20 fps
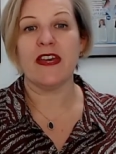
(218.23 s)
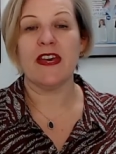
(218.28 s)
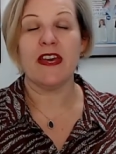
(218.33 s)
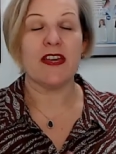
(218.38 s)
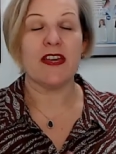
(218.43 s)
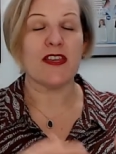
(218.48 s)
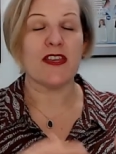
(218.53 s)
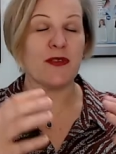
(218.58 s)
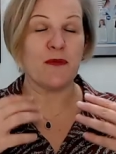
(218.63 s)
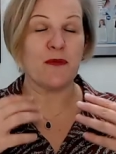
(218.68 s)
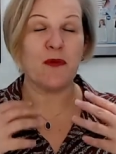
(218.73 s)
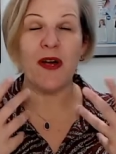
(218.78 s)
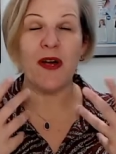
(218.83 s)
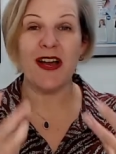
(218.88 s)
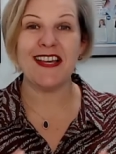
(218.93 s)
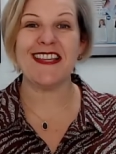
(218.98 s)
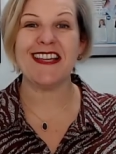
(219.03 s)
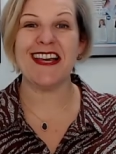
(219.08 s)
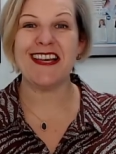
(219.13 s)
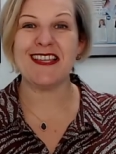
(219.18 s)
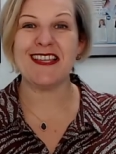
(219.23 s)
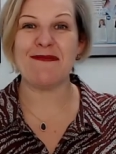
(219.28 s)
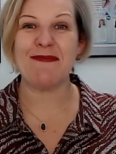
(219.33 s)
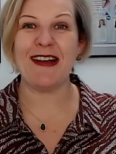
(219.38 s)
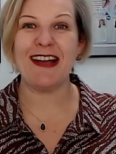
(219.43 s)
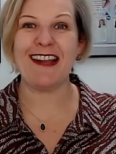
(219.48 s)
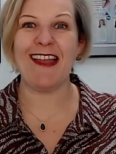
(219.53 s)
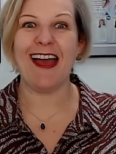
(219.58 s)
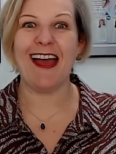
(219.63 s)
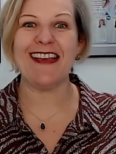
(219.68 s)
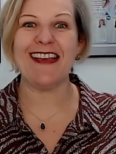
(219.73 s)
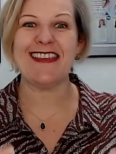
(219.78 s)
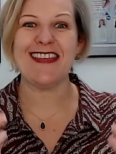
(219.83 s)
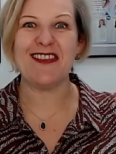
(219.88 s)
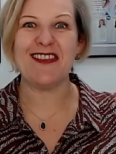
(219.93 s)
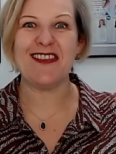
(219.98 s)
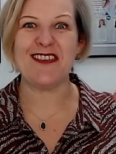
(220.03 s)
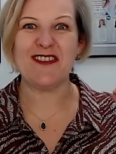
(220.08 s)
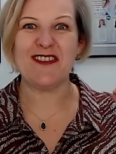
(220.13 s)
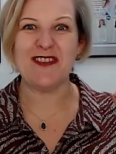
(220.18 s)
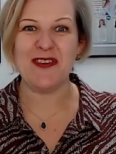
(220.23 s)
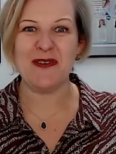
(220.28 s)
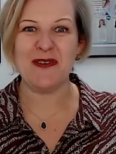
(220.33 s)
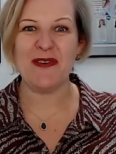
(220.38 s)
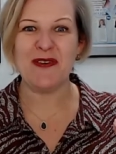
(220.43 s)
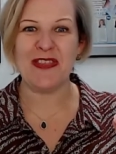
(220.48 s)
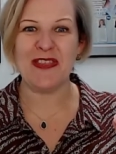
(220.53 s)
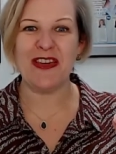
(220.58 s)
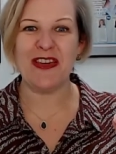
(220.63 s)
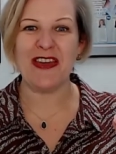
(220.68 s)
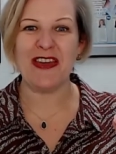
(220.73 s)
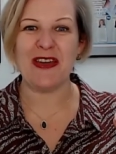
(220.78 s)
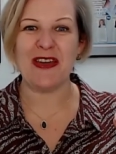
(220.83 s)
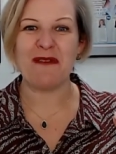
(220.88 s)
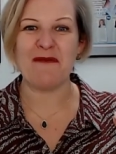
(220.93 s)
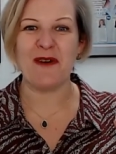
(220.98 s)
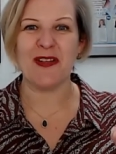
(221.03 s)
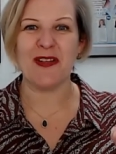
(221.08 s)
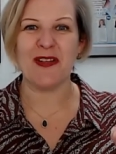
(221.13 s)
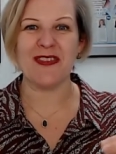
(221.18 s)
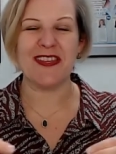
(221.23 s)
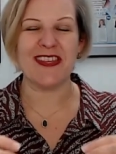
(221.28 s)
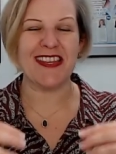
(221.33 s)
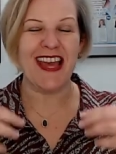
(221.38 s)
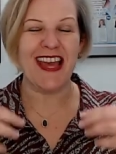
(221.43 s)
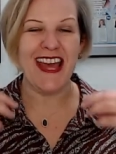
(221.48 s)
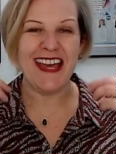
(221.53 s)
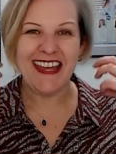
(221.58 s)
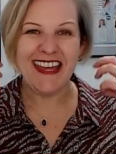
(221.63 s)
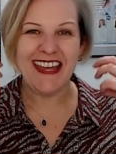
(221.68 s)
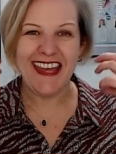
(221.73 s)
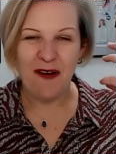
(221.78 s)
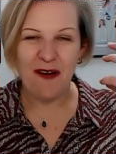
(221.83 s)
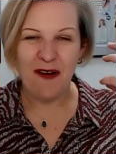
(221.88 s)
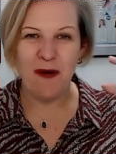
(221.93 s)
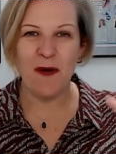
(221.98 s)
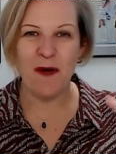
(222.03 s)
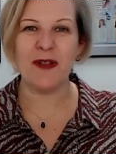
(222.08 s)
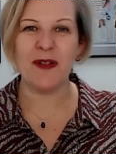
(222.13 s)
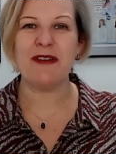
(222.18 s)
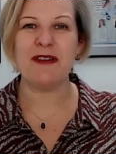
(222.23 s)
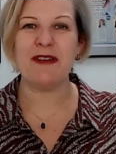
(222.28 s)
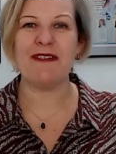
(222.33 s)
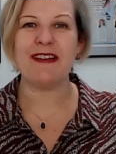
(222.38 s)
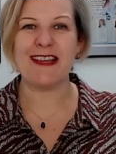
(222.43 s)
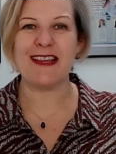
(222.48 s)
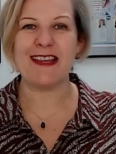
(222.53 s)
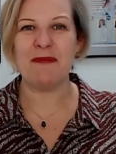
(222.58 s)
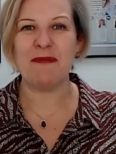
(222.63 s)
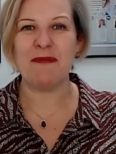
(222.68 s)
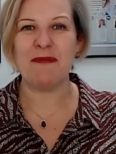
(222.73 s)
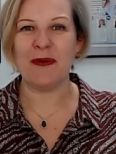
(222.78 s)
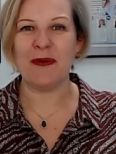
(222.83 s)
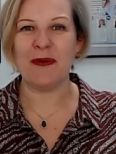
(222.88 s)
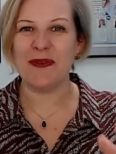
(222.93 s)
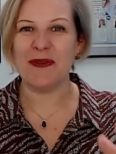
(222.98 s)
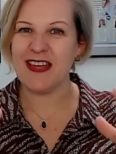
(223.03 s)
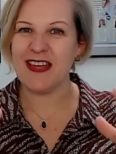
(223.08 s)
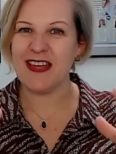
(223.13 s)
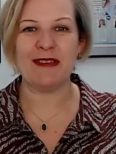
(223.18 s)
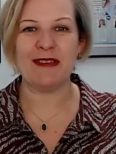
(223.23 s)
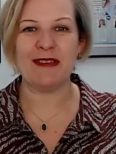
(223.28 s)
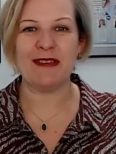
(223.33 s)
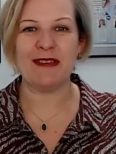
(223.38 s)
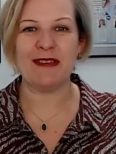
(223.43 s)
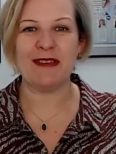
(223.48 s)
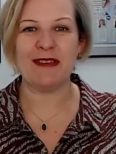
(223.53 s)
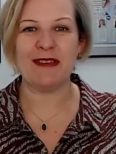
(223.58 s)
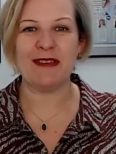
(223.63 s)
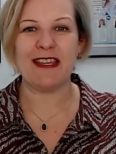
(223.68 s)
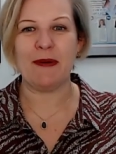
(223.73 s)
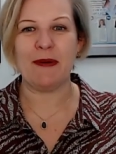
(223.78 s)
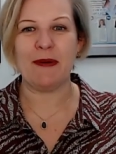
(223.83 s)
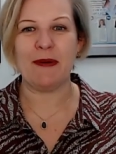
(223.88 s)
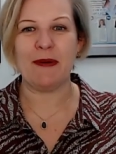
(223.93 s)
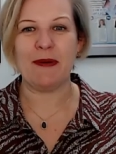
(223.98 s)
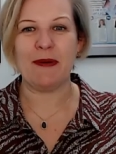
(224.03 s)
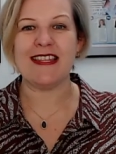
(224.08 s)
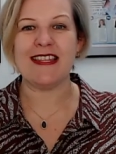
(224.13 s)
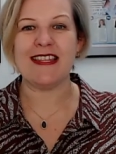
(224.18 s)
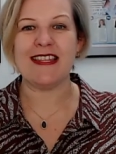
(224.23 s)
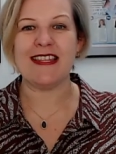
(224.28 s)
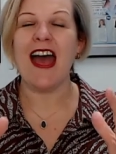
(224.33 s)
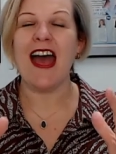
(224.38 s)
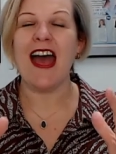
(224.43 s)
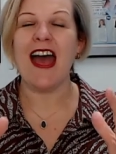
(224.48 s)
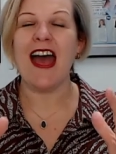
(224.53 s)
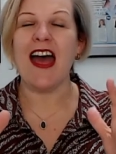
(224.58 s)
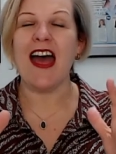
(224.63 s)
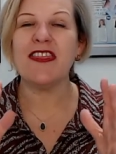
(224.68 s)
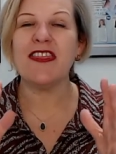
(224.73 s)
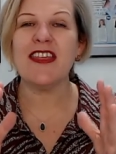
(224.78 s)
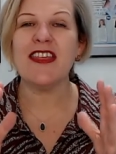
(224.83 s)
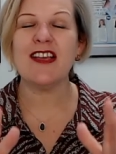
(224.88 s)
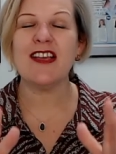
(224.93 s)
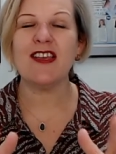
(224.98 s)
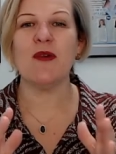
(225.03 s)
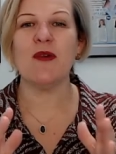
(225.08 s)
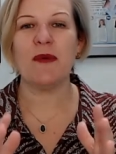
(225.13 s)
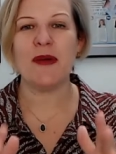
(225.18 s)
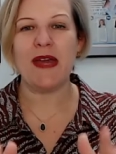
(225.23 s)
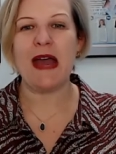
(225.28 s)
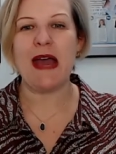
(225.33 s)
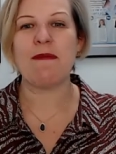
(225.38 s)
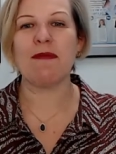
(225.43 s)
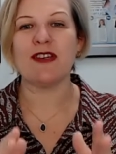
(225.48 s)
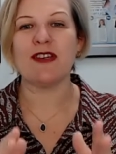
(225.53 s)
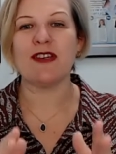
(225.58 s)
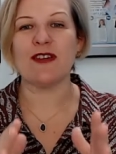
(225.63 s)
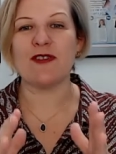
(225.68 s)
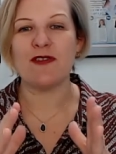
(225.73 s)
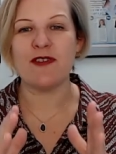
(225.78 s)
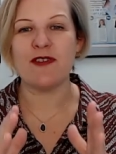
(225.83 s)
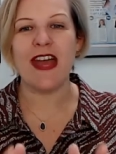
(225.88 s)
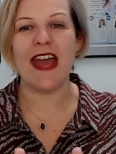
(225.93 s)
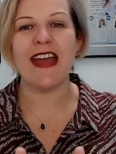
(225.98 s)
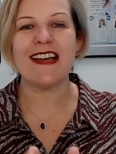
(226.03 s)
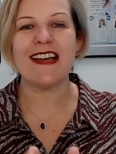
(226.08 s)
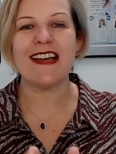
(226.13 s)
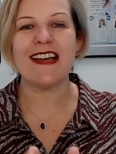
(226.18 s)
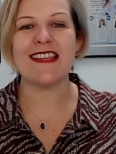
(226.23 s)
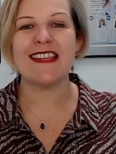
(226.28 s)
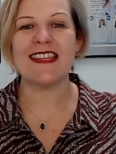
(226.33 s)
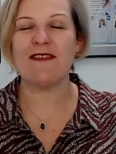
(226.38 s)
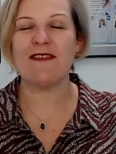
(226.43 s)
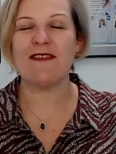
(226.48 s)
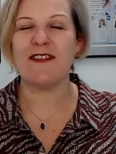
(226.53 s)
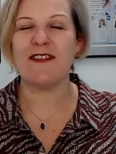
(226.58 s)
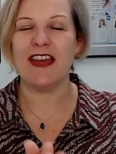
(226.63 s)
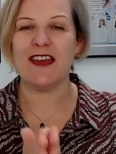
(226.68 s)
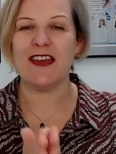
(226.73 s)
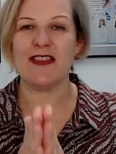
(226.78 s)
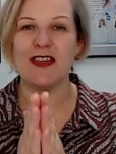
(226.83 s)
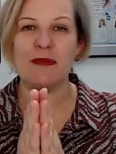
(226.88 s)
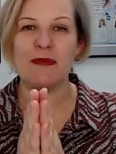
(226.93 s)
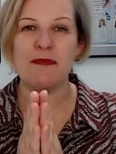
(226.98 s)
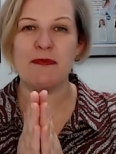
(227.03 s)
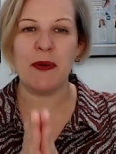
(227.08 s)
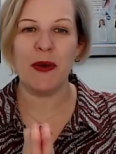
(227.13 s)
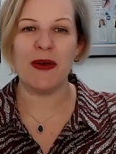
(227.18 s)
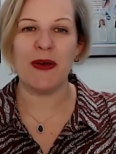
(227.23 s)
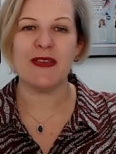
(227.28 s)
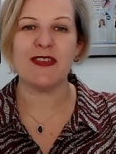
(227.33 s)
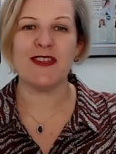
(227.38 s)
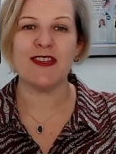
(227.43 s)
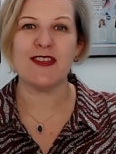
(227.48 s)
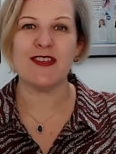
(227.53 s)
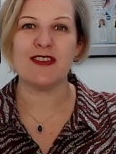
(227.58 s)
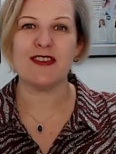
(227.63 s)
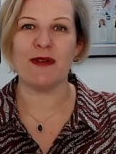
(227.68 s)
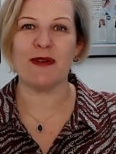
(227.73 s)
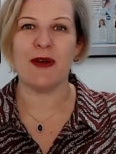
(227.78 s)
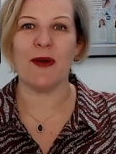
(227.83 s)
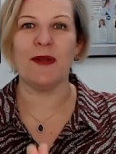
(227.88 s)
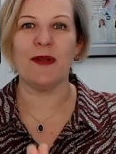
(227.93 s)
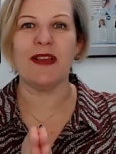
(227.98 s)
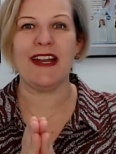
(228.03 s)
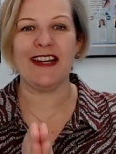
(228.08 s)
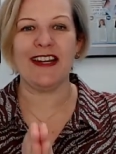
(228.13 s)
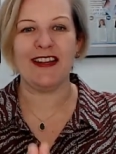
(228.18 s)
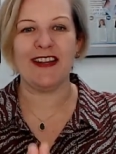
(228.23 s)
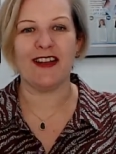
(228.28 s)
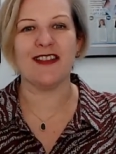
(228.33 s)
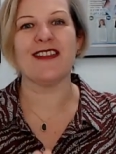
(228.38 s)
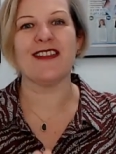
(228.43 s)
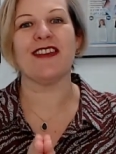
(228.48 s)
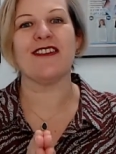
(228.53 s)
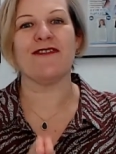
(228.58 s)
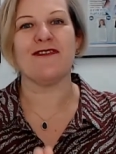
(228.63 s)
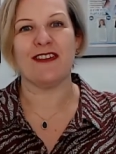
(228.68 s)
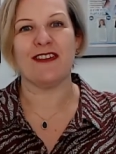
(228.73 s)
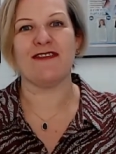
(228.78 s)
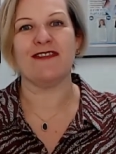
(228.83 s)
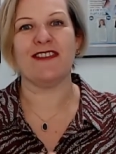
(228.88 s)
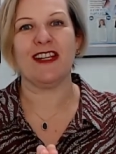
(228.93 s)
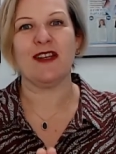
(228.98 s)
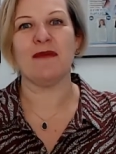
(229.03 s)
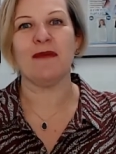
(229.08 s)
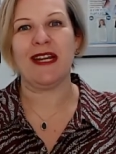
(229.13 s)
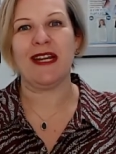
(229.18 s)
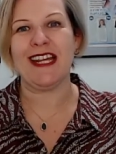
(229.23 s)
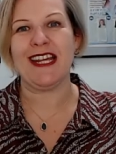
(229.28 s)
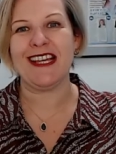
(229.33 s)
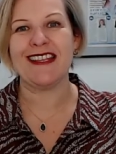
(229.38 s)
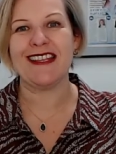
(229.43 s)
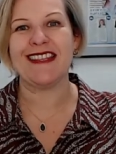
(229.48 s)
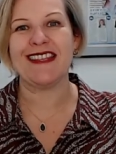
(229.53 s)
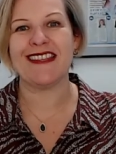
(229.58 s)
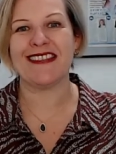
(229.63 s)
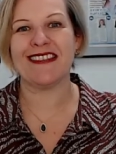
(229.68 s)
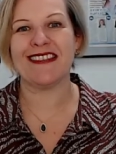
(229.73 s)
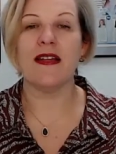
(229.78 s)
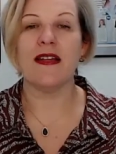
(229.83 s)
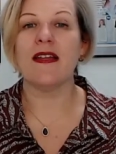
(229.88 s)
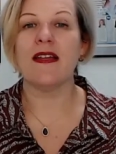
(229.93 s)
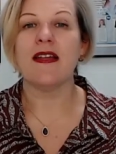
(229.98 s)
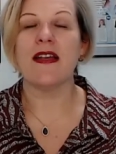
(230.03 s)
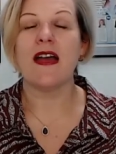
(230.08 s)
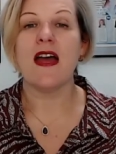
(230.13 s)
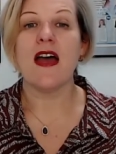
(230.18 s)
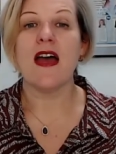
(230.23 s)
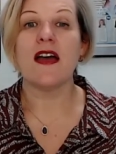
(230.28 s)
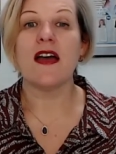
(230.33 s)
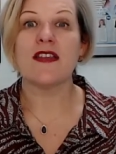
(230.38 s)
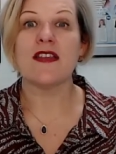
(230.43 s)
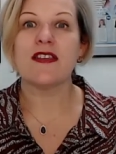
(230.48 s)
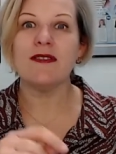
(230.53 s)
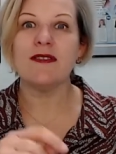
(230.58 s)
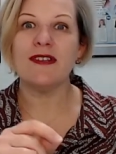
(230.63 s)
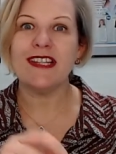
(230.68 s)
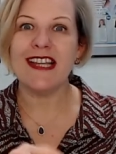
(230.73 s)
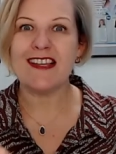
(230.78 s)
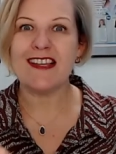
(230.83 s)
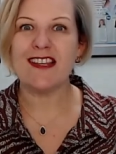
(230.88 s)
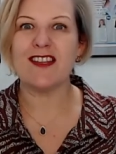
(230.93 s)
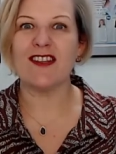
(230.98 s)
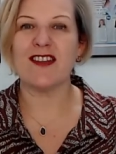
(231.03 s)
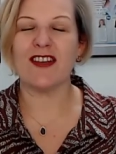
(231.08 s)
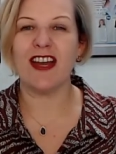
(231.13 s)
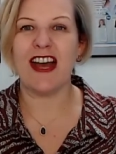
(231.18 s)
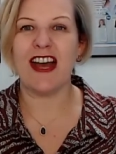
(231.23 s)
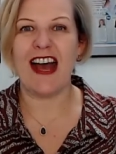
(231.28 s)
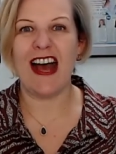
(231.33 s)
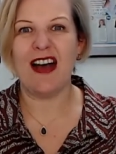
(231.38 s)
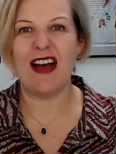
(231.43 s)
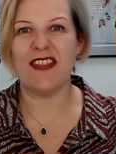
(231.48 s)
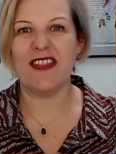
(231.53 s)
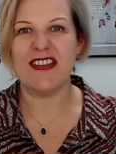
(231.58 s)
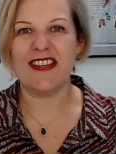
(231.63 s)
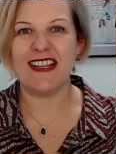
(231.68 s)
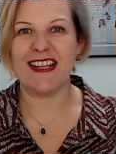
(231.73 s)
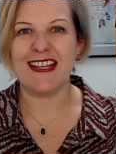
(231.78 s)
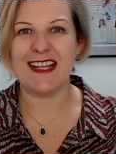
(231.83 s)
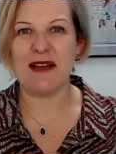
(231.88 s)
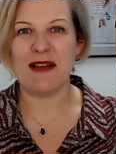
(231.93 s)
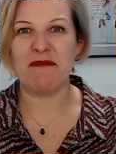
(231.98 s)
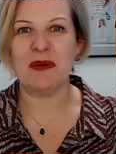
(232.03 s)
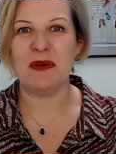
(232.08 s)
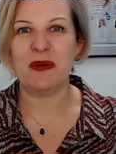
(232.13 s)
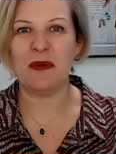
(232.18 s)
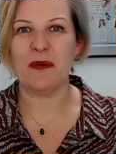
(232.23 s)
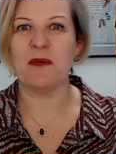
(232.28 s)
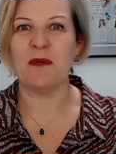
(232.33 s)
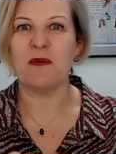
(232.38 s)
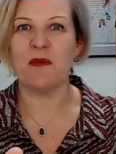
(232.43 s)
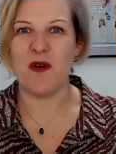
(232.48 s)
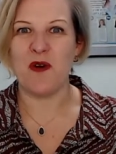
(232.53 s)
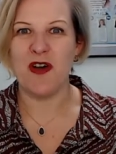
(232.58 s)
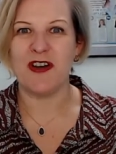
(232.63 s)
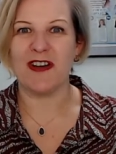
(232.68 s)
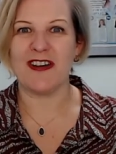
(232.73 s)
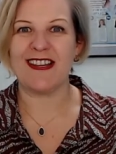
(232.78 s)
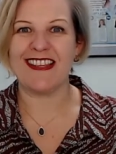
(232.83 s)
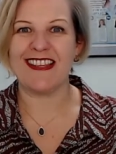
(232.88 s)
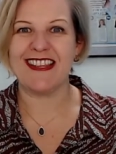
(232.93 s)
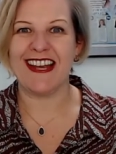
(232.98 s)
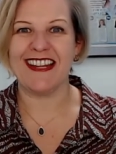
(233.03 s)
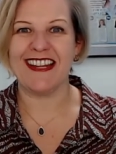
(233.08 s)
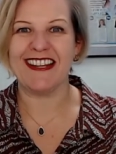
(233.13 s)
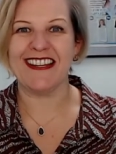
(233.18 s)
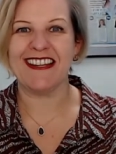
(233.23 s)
So what I say to my clients is, do your thinking once, get all your examples into a database, and then you'll be able to create that CV that's pertinent to the role in under 15 minutes. So let's look at how this example works then.